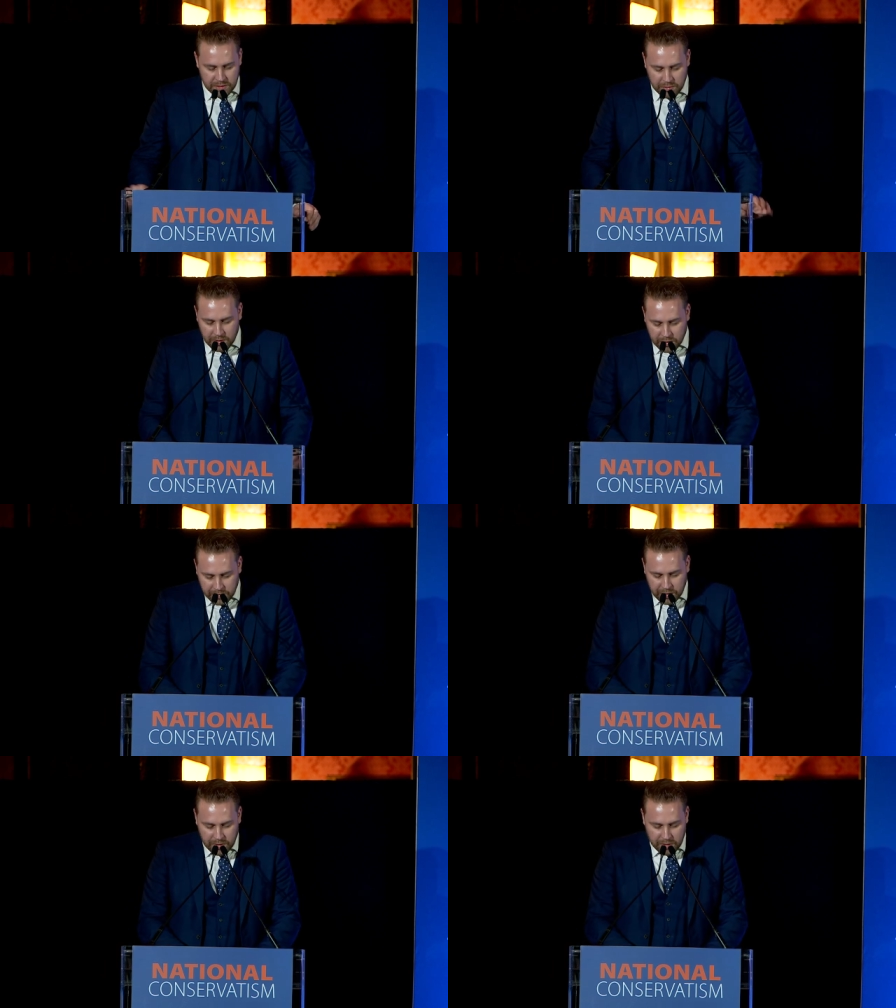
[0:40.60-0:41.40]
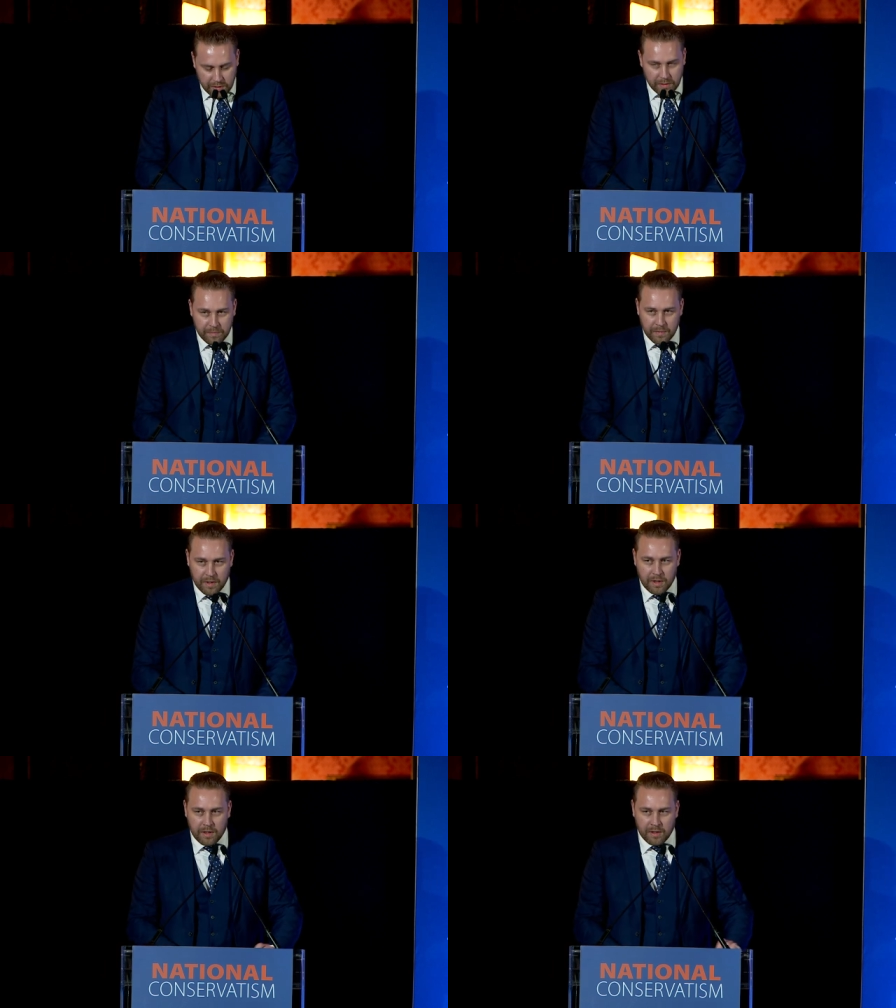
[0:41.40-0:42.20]
Johann Gottfried Herder,
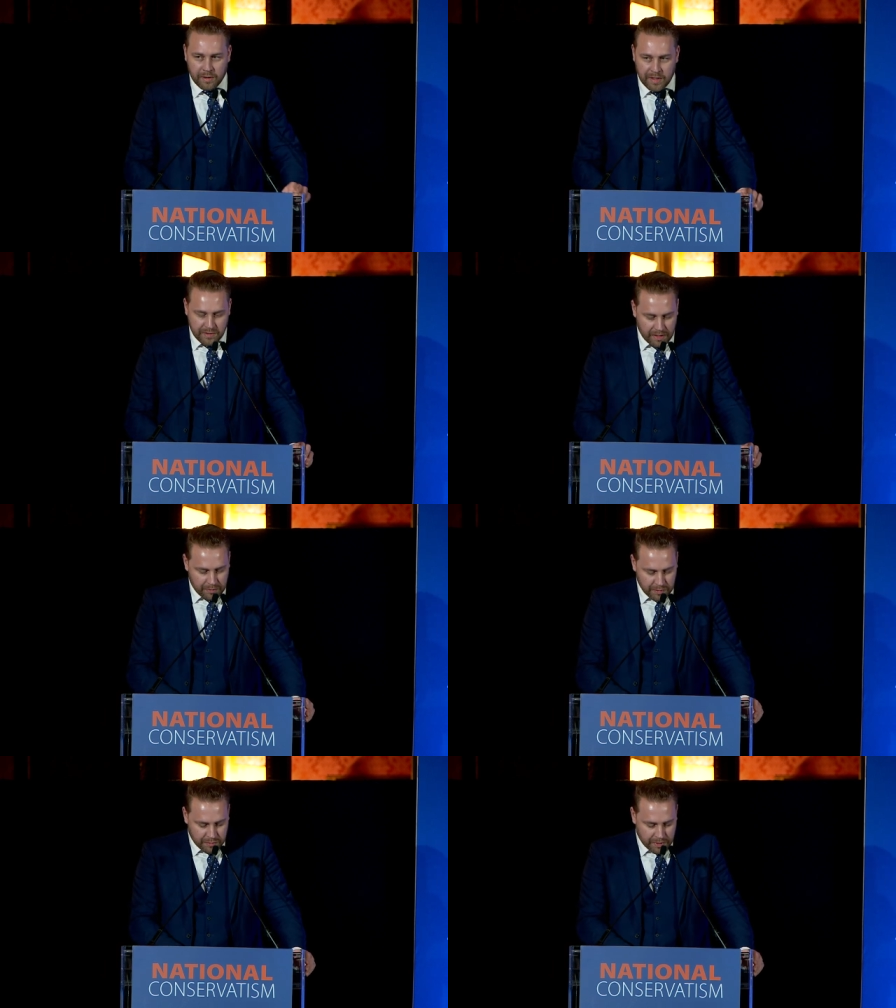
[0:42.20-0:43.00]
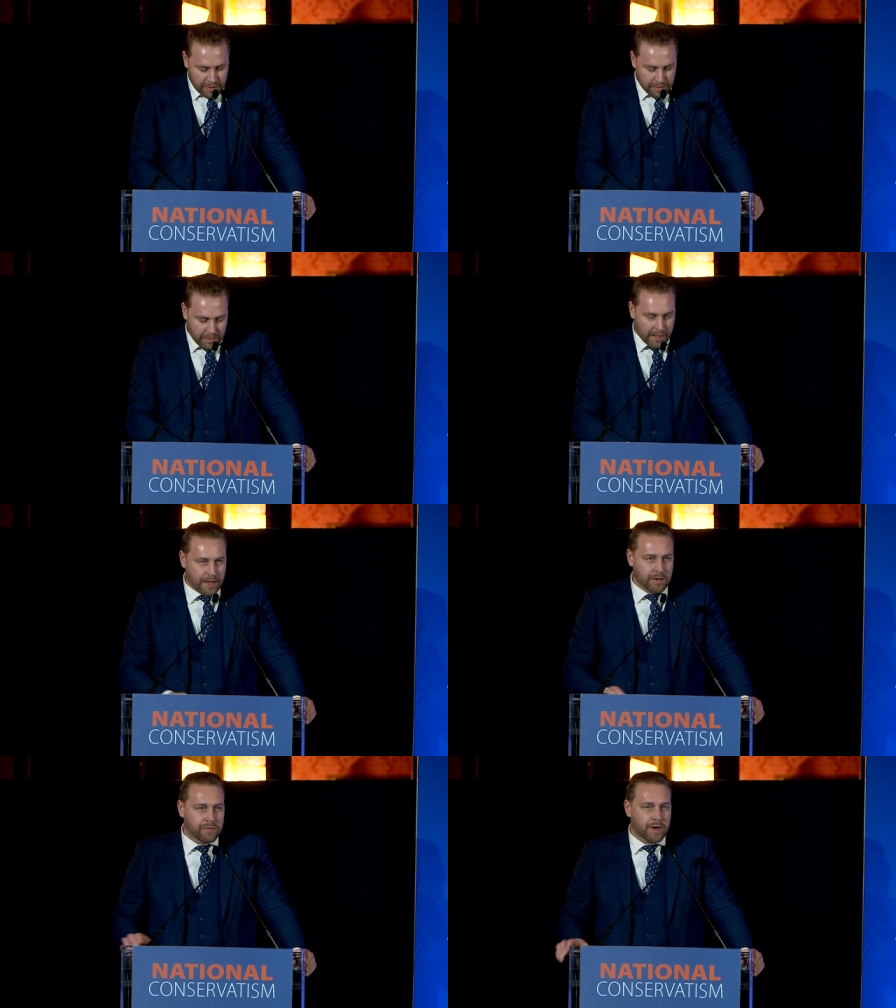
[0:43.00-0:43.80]
uh, an essay that was written
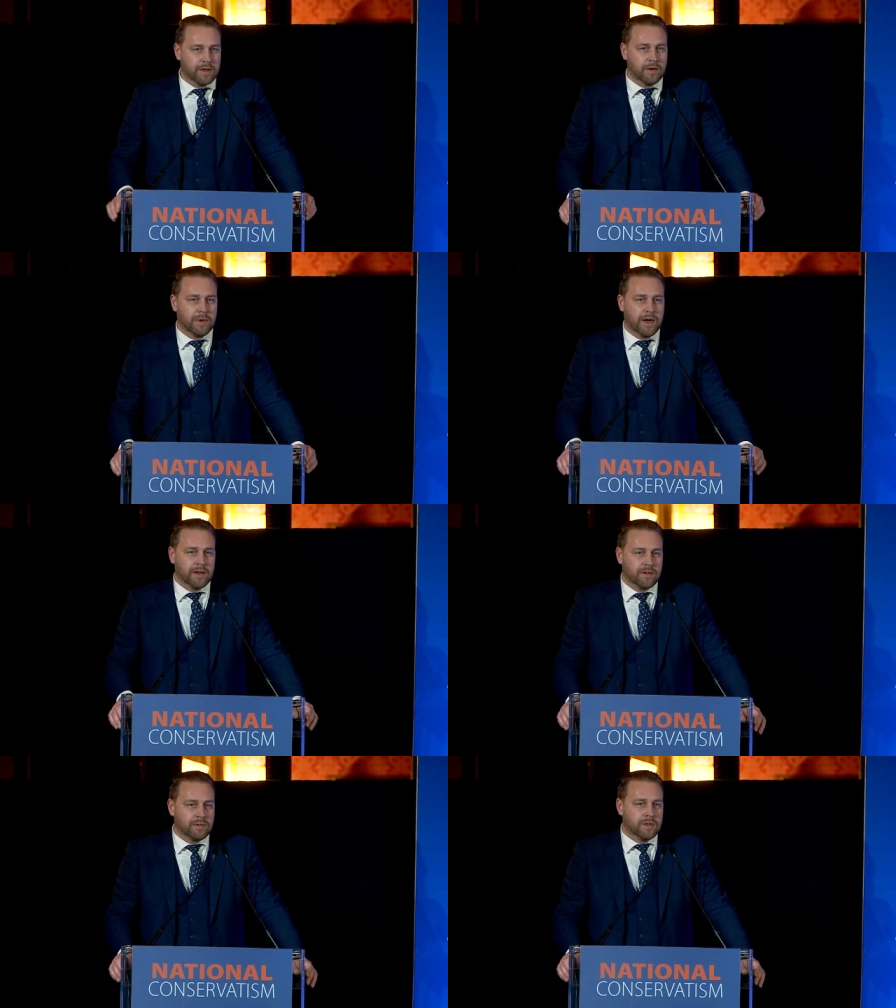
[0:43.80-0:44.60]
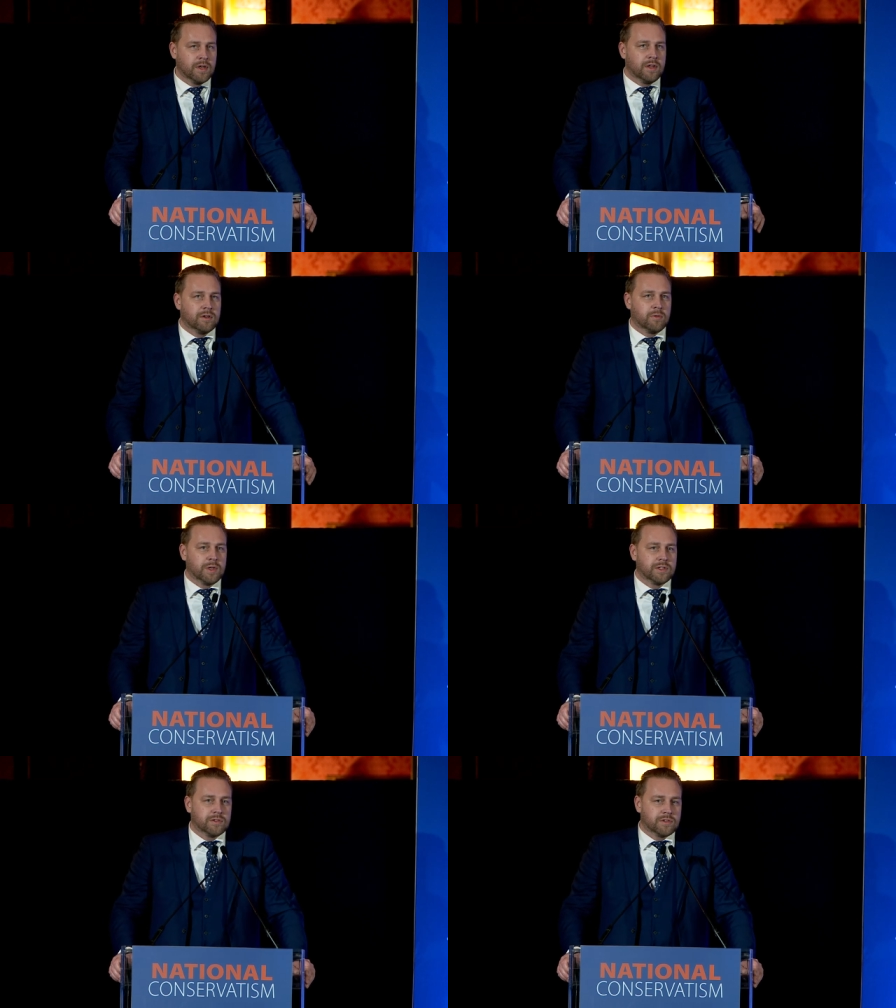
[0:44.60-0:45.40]
by a friend of mine, a
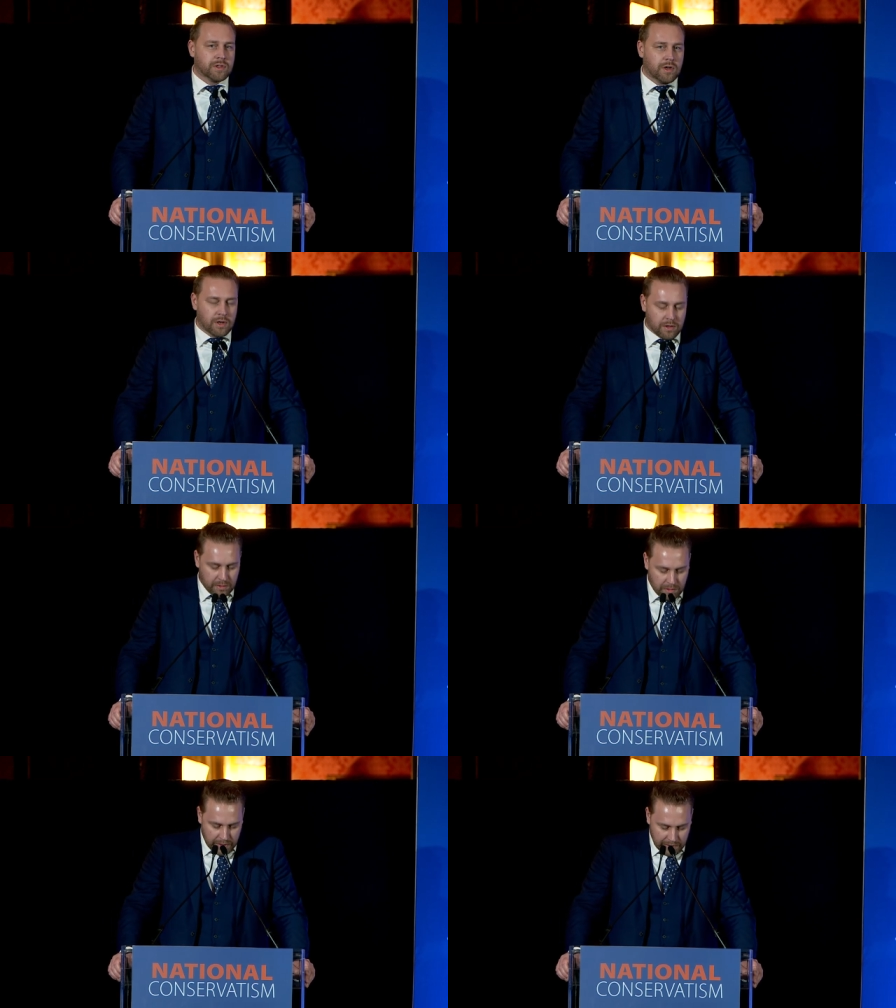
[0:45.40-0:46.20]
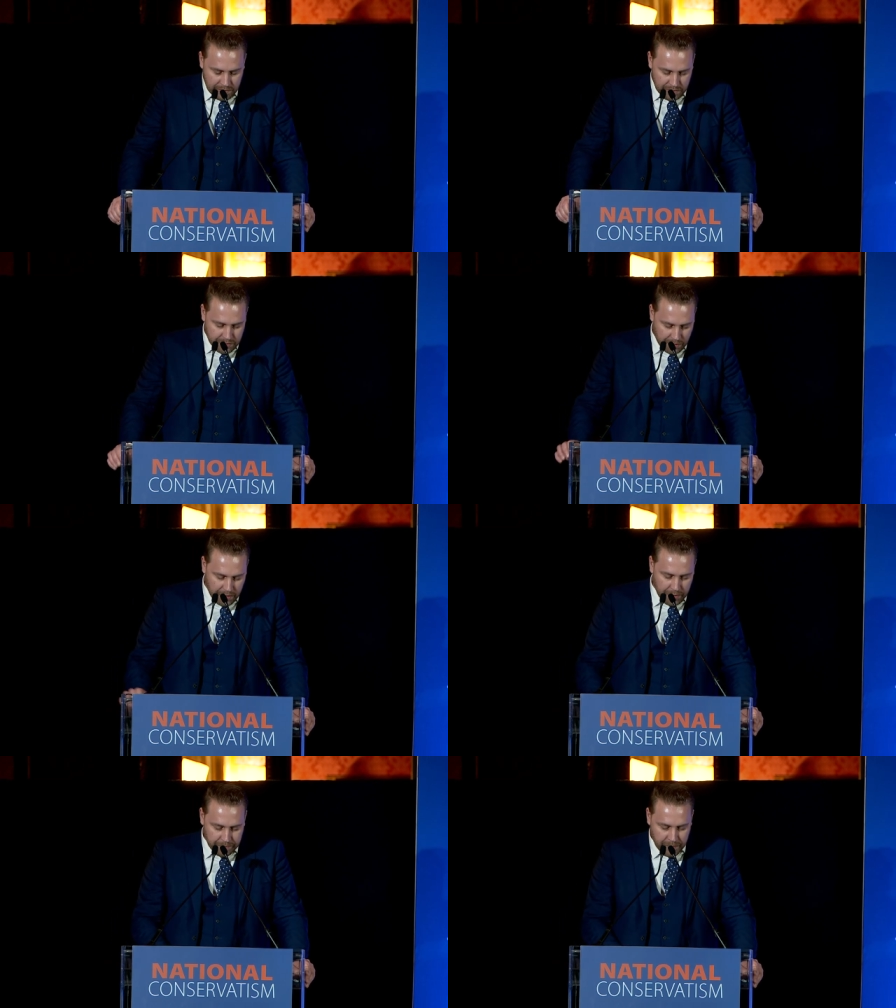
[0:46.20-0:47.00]
Norwegian scholar called Asle
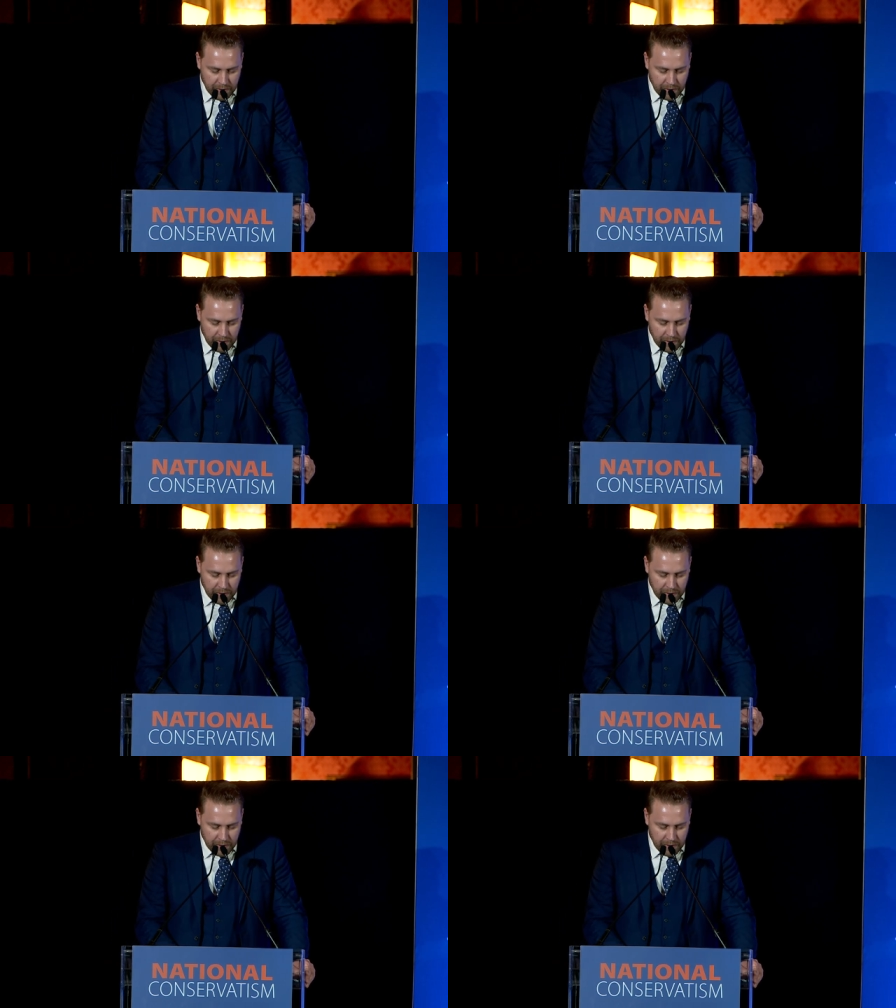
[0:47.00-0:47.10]
Toje,